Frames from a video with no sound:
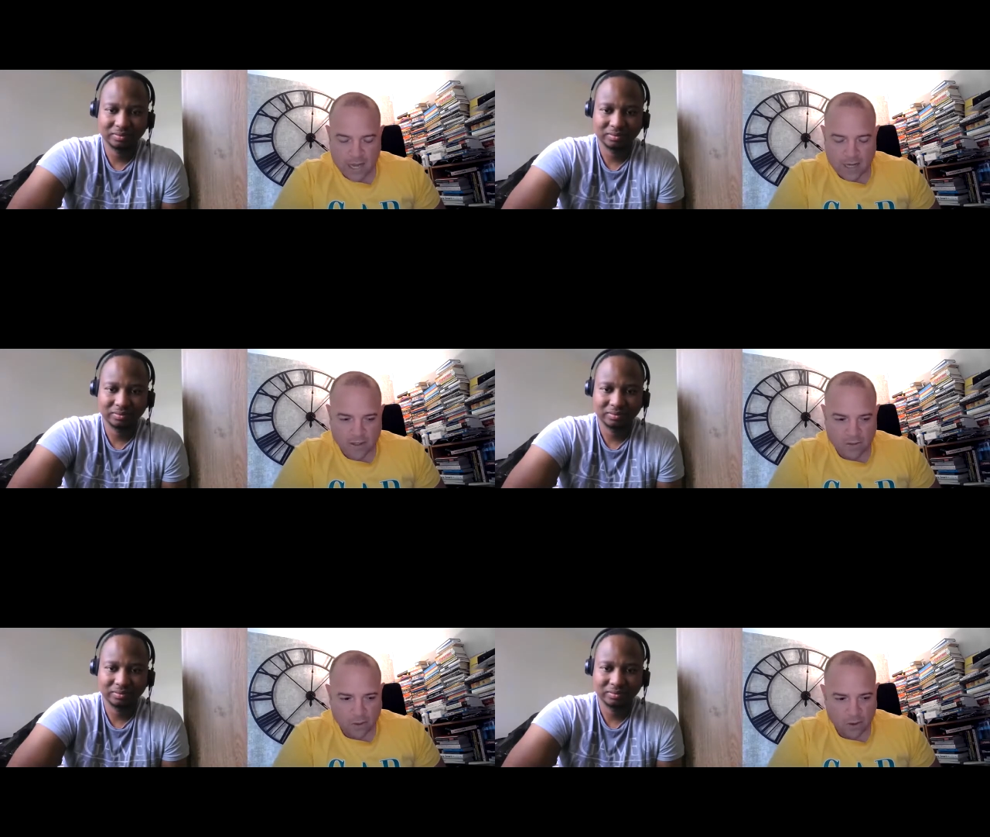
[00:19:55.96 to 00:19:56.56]

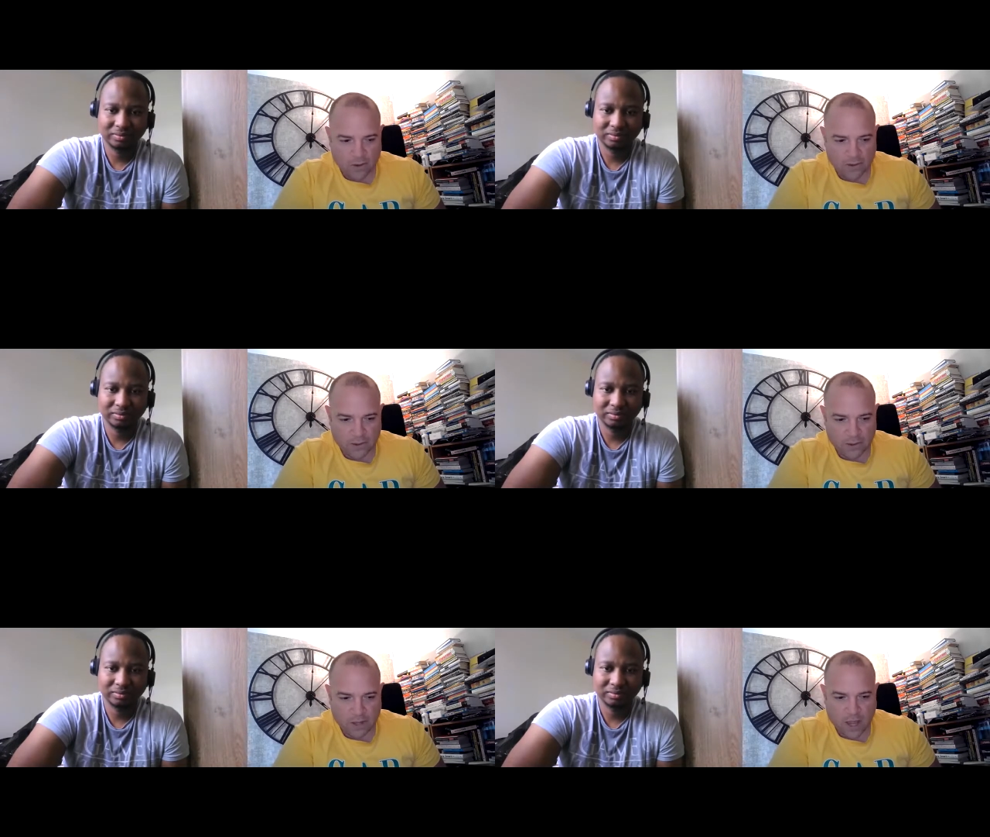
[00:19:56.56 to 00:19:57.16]
Speaker 1: tenth
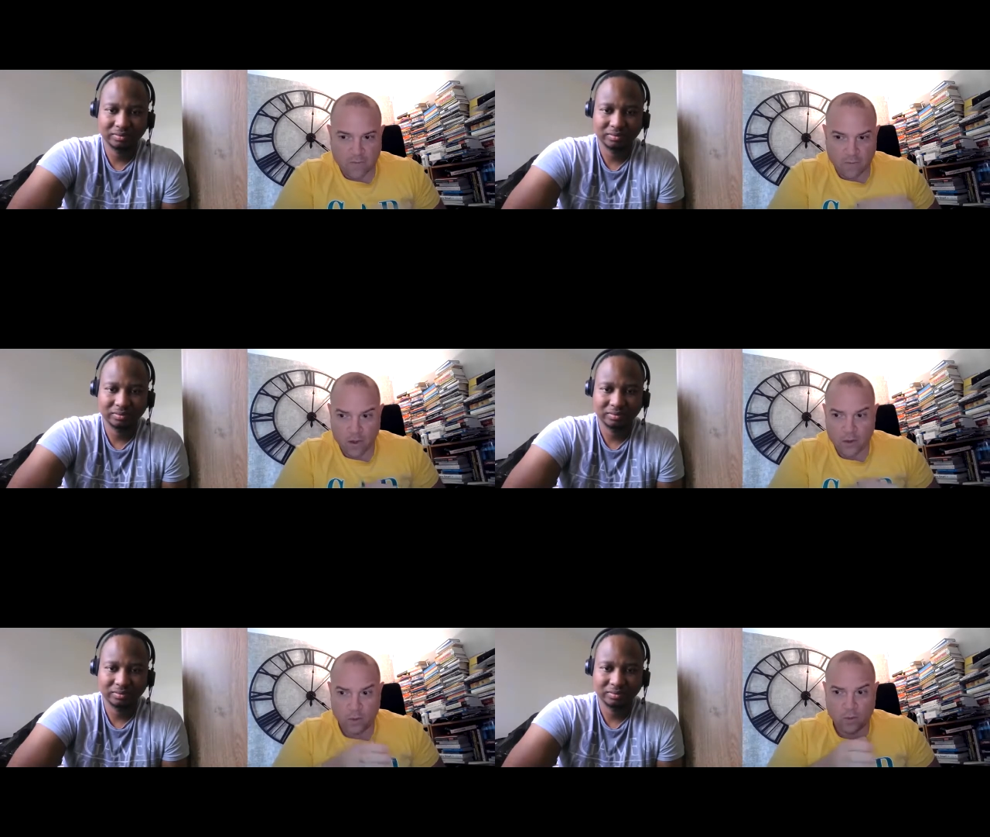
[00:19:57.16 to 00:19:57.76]
person that
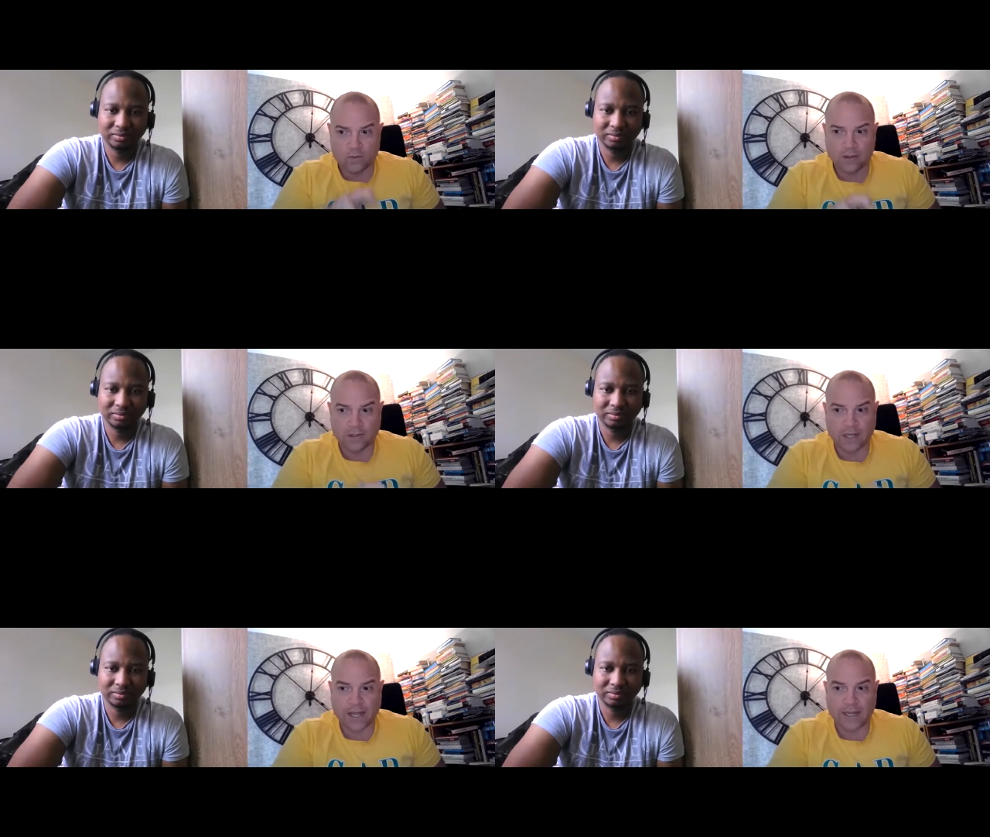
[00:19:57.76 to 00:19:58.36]
I've got over
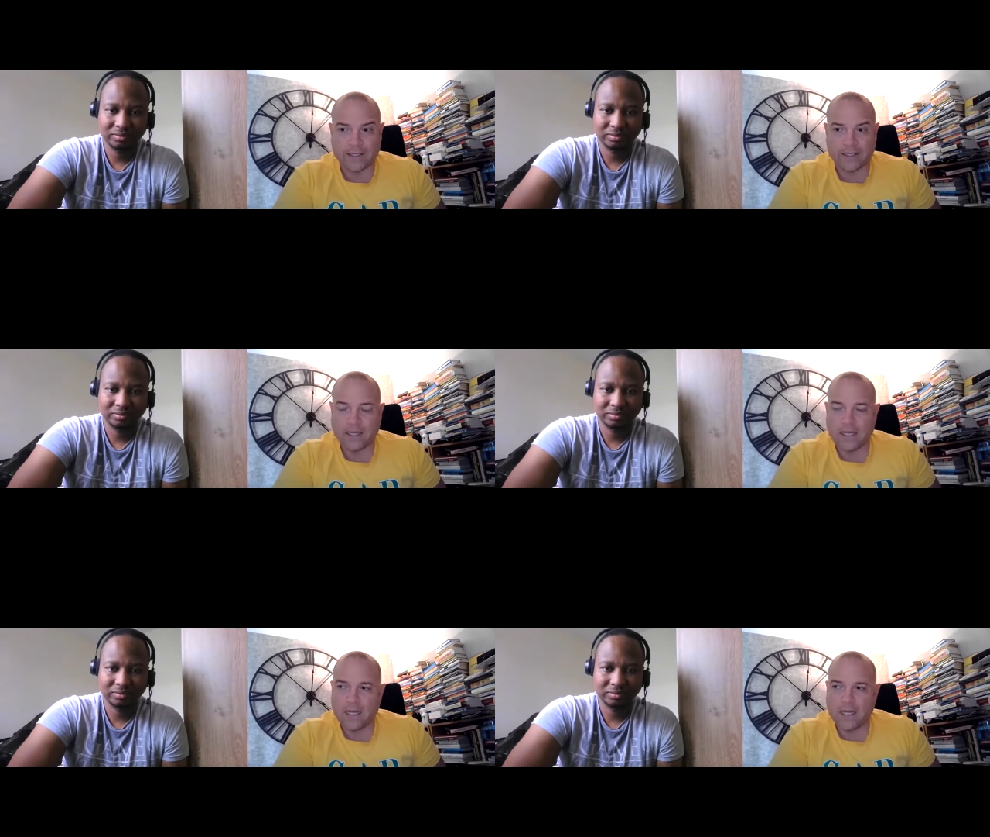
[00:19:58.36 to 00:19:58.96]
this
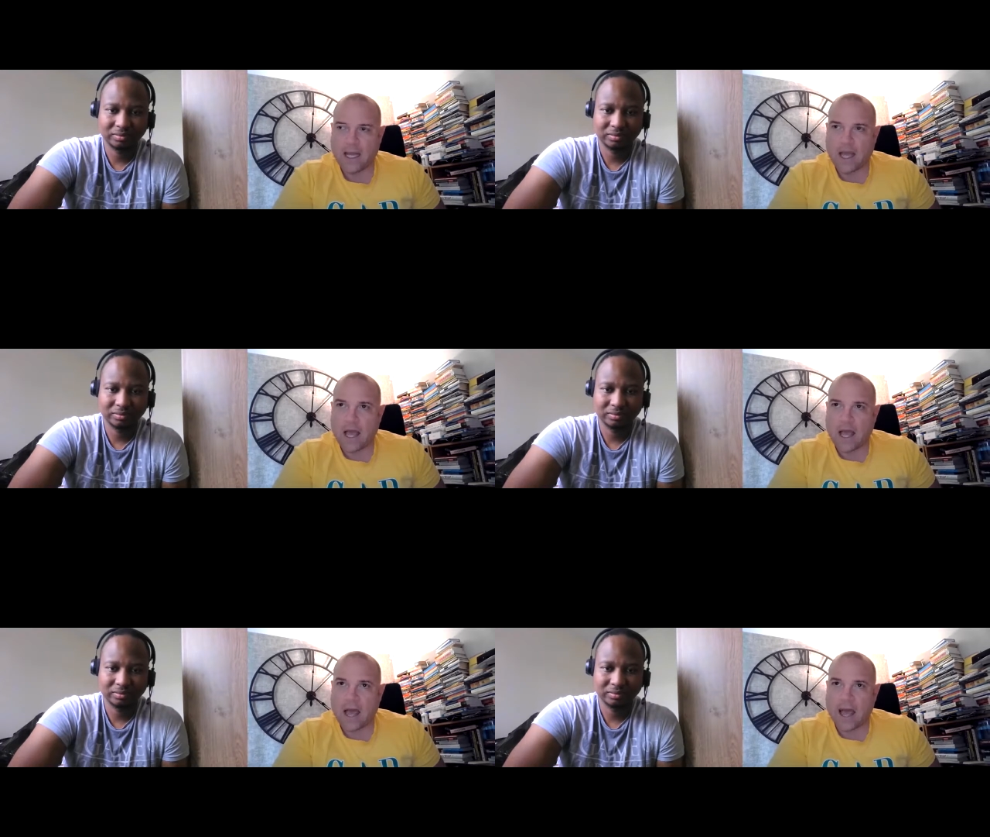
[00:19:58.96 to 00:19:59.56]
line
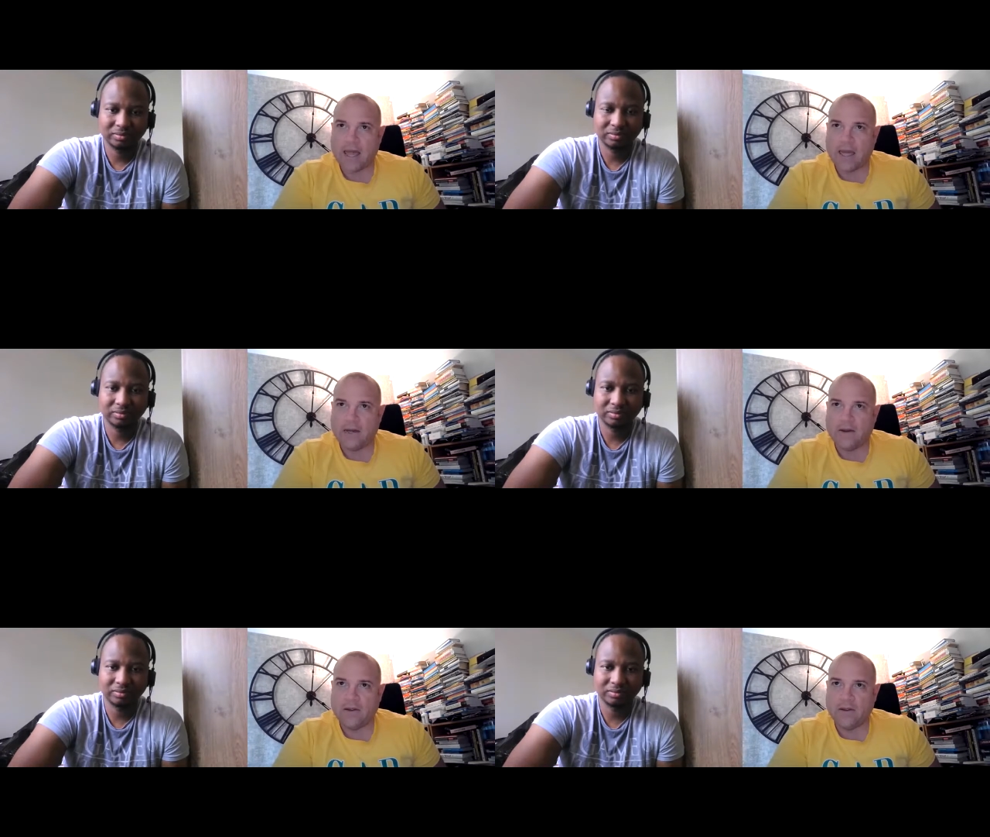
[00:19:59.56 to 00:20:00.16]

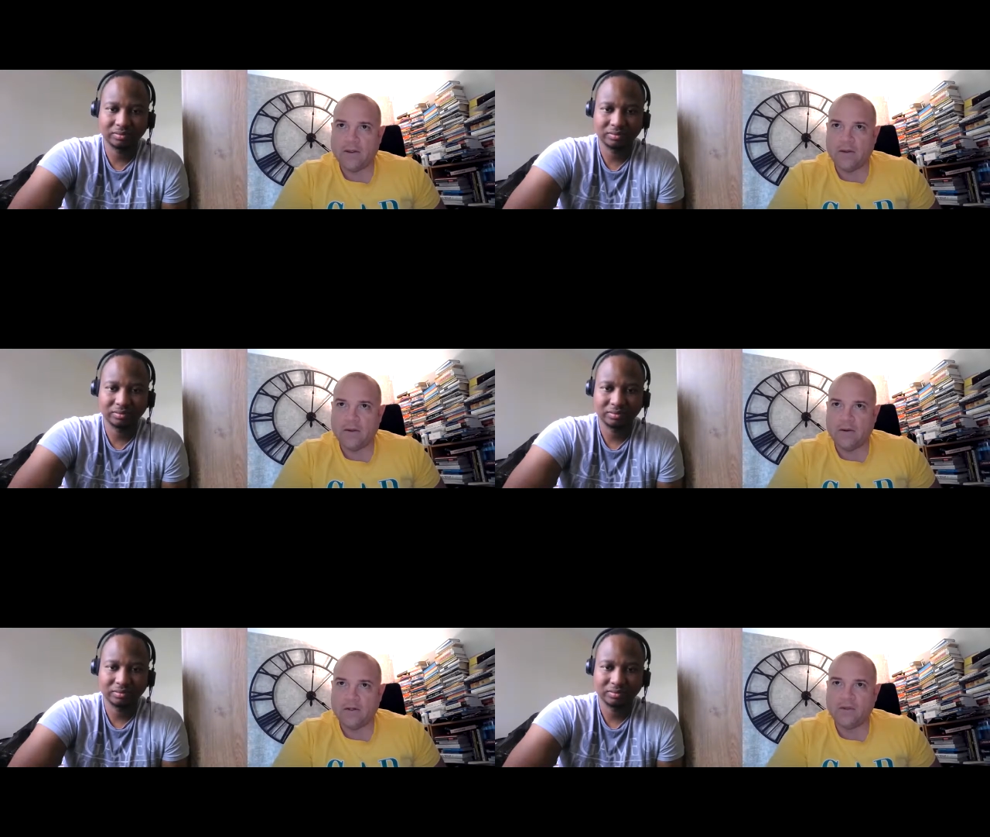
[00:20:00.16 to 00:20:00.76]
Um,
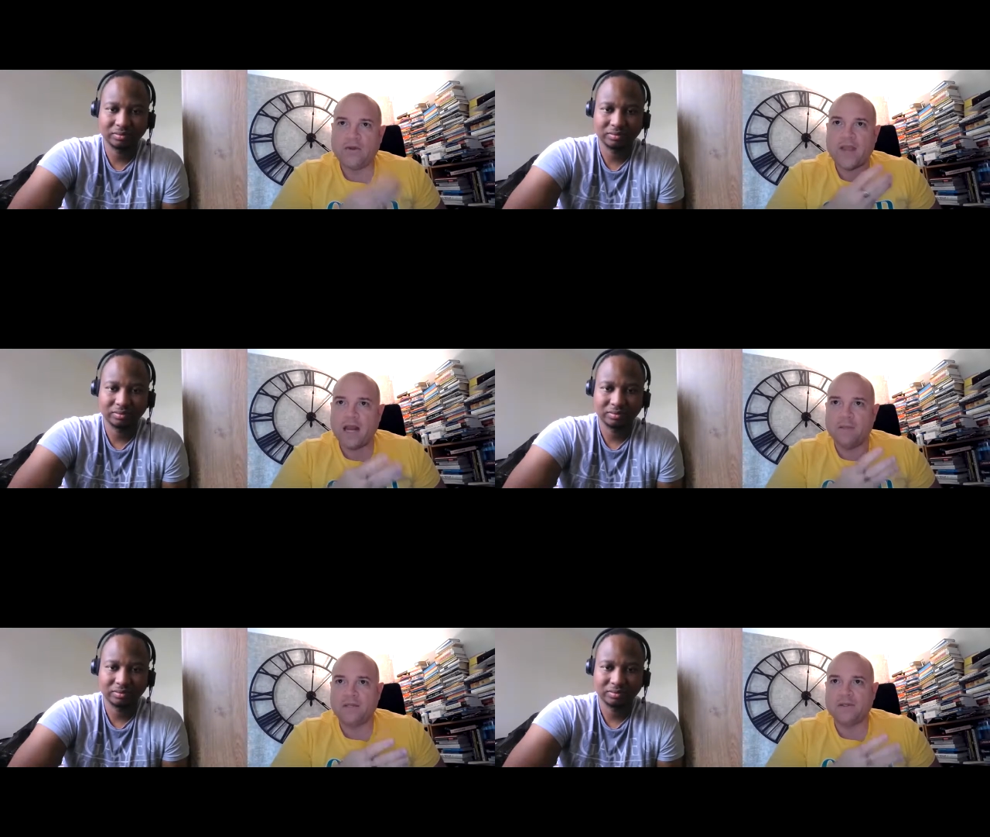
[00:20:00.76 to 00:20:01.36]
there's
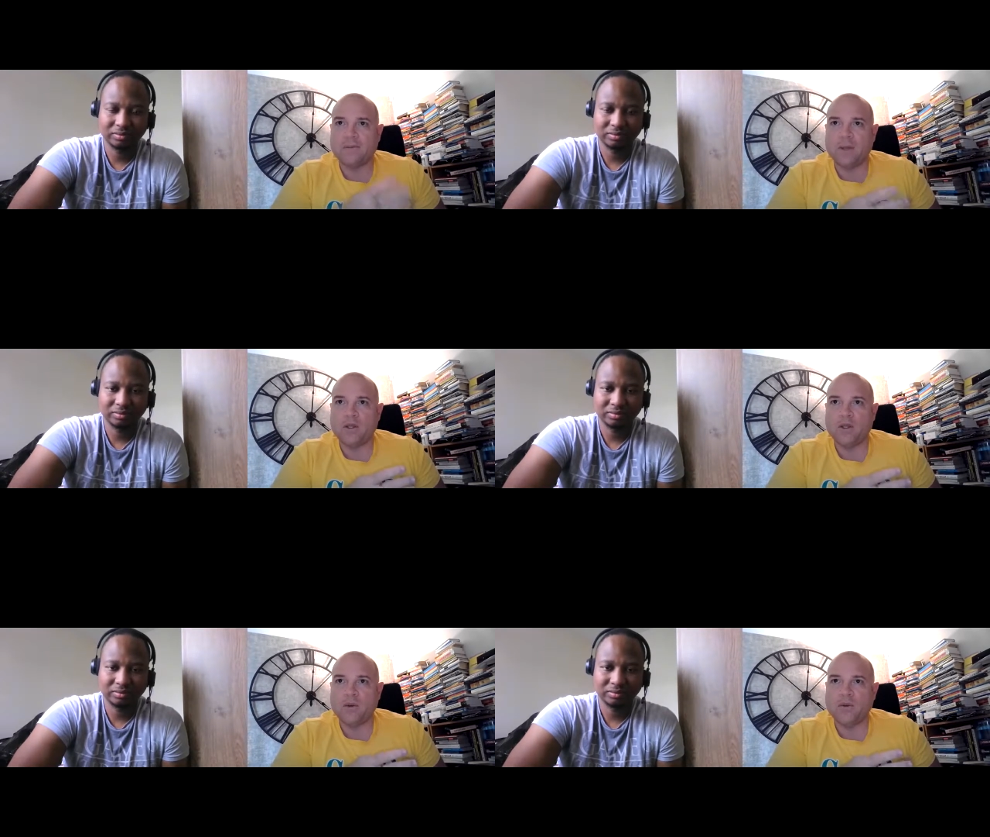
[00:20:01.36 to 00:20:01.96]
three elements
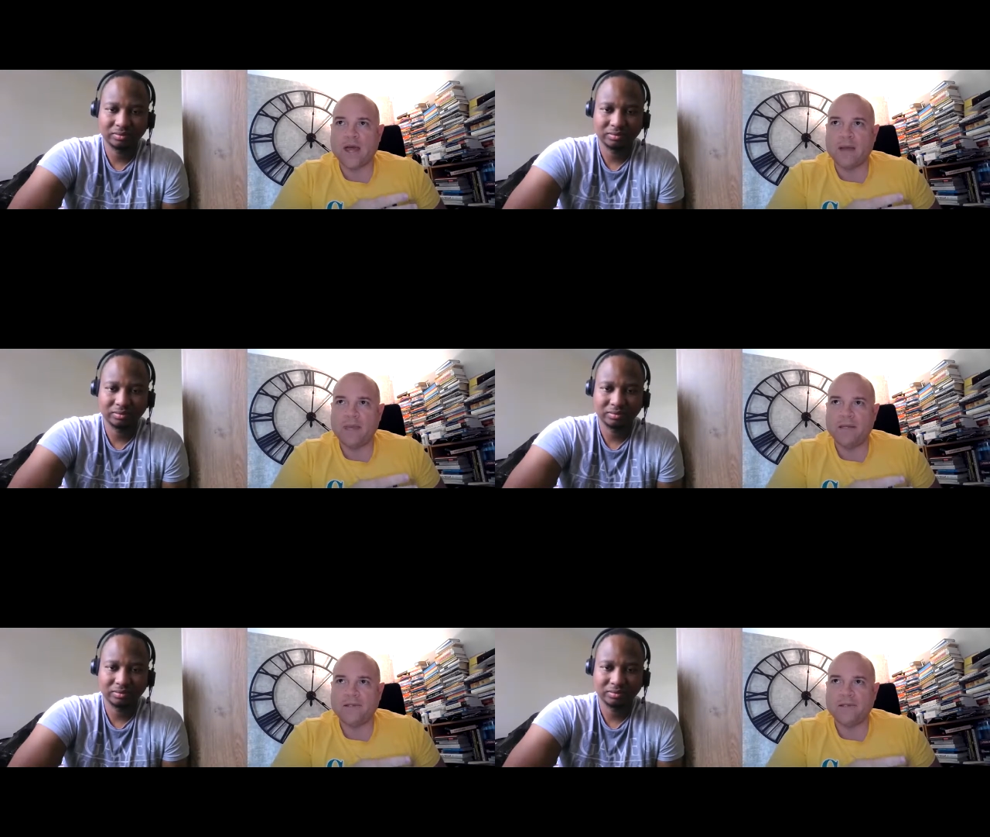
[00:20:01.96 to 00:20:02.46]
about you that